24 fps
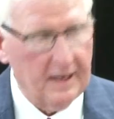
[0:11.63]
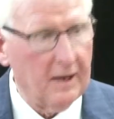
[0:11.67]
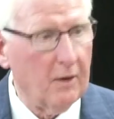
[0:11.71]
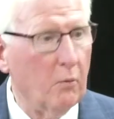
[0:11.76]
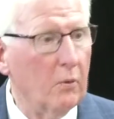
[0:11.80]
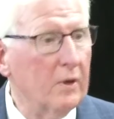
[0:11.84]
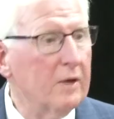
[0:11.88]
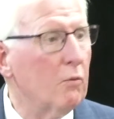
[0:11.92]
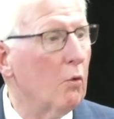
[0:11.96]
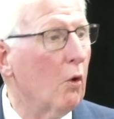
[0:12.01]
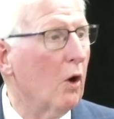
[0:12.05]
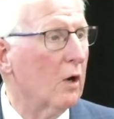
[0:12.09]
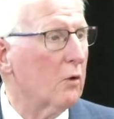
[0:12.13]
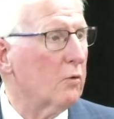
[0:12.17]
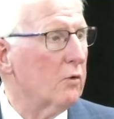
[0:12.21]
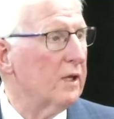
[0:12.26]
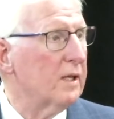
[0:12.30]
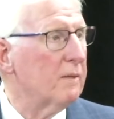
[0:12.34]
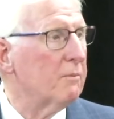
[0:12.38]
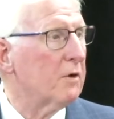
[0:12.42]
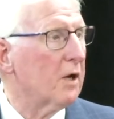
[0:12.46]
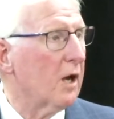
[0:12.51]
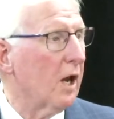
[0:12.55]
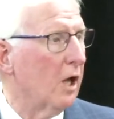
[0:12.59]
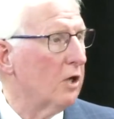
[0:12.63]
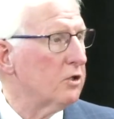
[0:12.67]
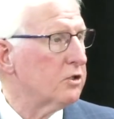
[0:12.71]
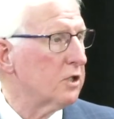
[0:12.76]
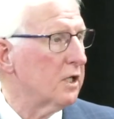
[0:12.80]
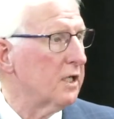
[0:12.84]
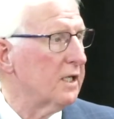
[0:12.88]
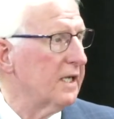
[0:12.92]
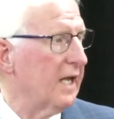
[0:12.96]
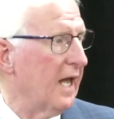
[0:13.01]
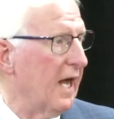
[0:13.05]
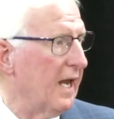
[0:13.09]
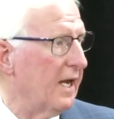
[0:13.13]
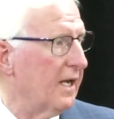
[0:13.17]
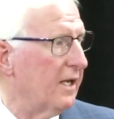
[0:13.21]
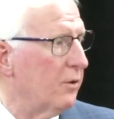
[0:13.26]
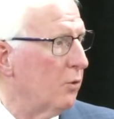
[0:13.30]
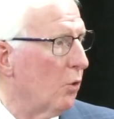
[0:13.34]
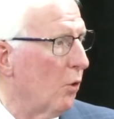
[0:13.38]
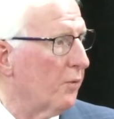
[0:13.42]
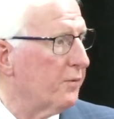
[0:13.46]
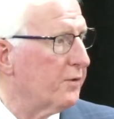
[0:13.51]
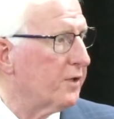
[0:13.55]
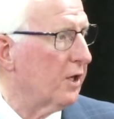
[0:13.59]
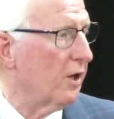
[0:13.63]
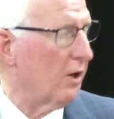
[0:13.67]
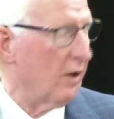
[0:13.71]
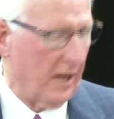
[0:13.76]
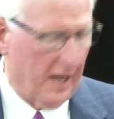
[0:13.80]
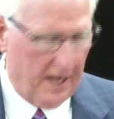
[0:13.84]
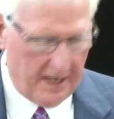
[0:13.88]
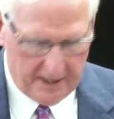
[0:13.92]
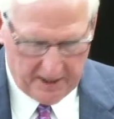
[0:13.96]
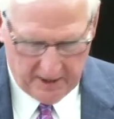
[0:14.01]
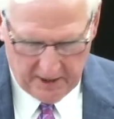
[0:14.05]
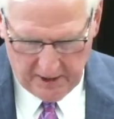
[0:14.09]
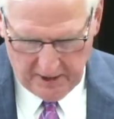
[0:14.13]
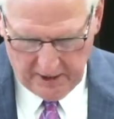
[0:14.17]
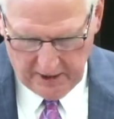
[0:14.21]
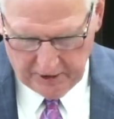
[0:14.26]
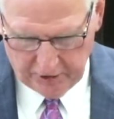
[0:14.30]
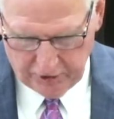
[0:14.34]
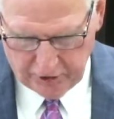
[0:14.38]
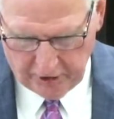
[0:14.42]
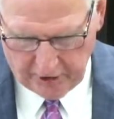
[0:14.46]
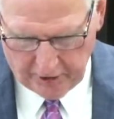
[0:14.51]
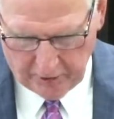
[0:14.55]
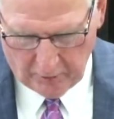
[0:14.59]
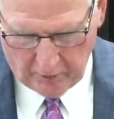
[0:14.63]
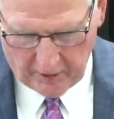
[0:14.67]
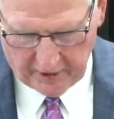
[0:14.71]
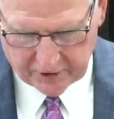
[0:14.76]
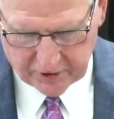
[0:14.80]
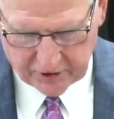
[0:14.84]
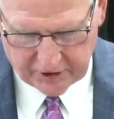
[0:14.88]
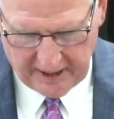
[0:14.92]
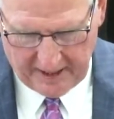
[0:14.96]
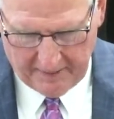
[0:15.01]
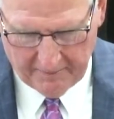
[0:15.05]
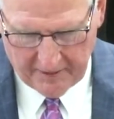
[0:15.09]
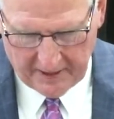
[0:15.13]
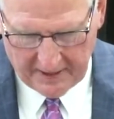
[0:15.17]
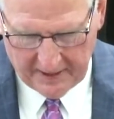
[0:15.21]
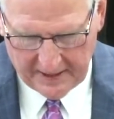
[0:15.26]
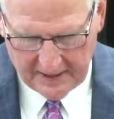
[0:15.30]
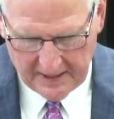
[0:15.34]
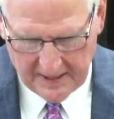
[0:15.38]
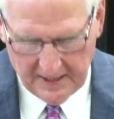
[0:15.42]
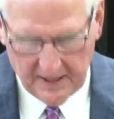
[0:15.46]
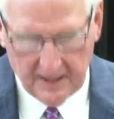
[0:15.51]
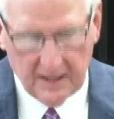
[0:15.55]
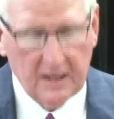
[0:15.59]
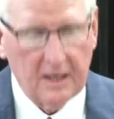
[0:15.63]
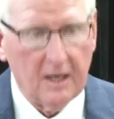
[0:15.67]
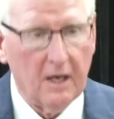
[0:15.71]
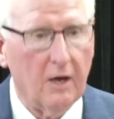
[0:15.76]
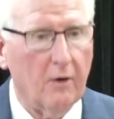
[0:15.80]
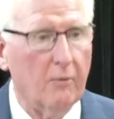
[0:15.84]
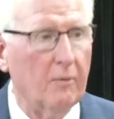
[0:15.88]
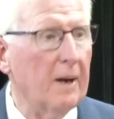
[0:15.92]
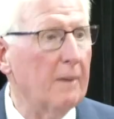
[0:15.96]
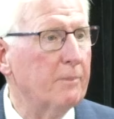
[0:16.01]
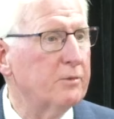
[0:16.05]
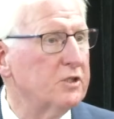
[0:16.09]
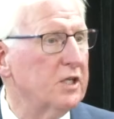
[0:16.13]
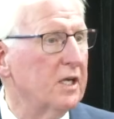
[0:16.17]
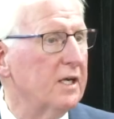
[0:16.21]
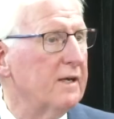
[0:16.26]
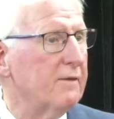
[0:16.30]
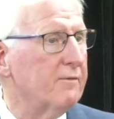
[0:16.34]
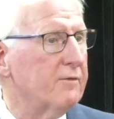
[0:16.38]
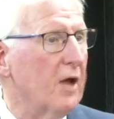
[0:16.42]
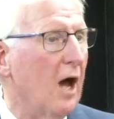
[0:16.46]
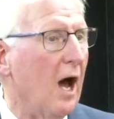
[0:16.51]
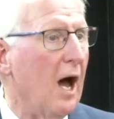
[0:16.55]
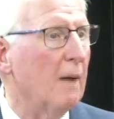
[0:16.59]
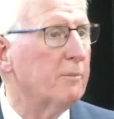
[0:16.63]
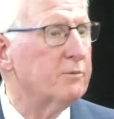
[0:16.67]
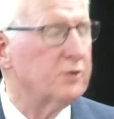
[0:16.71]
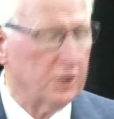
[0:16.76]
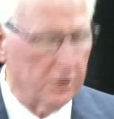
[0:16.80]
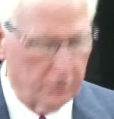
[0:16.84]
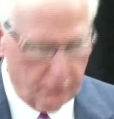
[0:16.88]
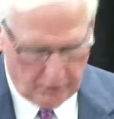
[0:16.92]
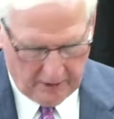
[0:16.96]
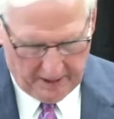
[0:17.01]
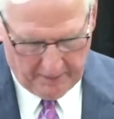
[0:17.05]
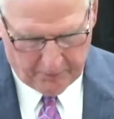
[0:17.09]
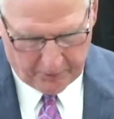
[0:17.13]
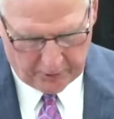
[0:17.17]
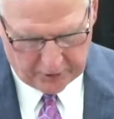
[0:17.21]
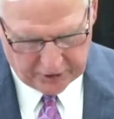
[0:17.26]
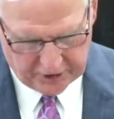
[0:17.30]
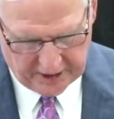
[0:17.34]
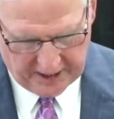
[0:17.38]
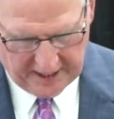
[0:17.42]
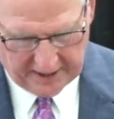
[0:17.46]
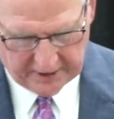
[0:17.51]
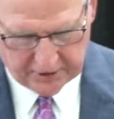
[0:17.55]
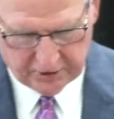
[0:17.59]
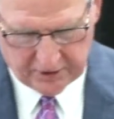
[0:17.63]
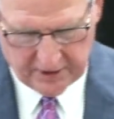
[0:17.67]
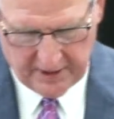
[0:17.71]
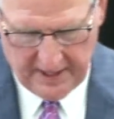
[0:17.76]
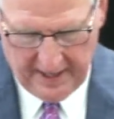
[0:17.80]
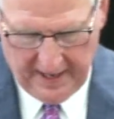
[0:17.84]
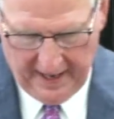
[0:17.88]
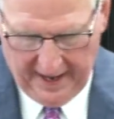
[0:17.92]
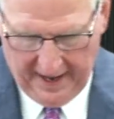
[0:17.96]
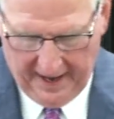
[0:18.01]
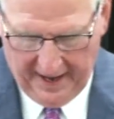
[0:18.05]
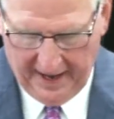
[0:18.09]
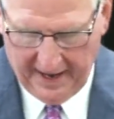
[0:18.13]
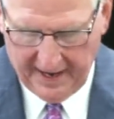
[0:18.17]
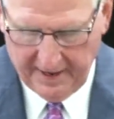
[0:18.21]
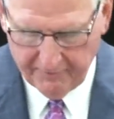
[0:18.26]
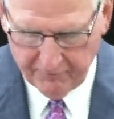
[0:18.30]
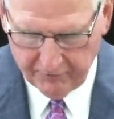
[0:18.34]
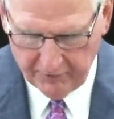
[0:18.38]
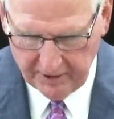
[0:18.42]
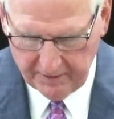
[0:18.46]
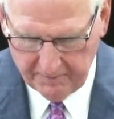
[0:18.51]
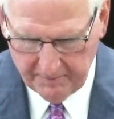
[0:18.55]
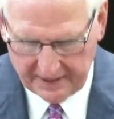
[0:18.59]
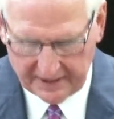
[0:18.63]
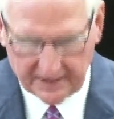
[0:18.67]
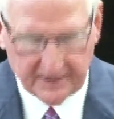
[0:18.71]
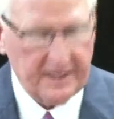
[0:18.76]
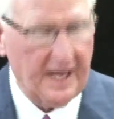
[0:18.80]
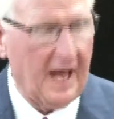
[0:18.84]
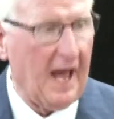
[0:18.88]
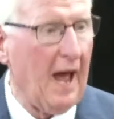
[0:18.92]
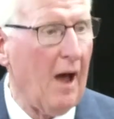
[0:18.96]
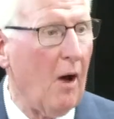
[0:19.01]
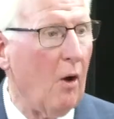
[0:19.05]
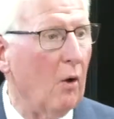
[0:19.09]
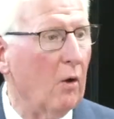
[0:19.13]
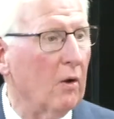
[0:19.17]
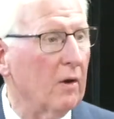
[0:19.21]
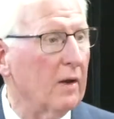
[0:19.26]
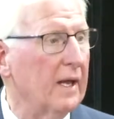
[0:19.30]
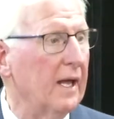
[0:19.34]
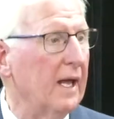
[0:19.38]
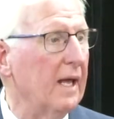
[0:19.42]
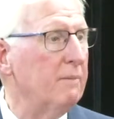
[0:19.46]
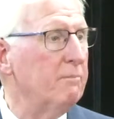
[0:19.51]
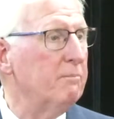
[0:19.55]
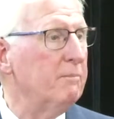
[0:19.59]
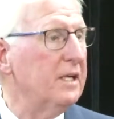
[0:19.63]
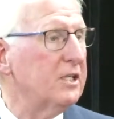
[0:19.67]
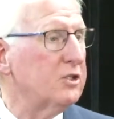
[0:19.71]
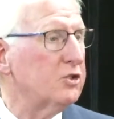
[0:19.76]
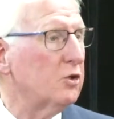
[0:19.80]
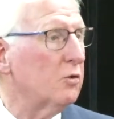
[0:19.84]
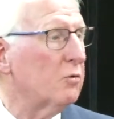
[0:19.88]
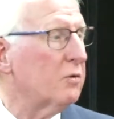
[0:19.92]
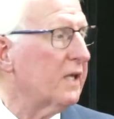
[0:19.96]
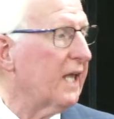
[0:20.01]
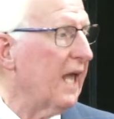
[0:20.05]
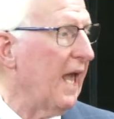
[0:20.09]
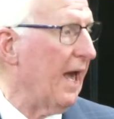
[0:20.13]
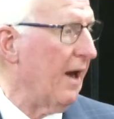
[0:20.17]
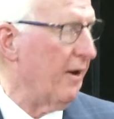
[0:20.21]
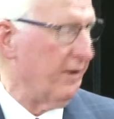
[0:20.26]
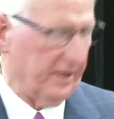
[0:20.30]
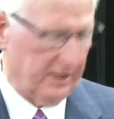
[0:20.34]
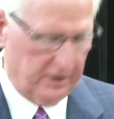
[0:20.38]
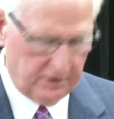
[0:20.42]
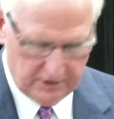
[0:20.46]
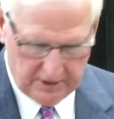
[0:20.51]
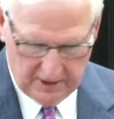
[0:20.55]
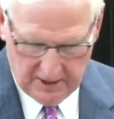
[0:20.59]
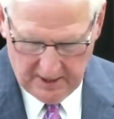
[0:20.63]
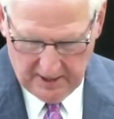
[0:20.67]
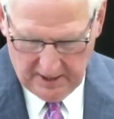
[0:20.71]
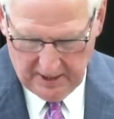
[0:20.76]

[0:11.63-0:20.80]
We work with him closely down at North Carolina General Assembly. Representative Dobson represents Avery, McDowell, and Mitchell counties.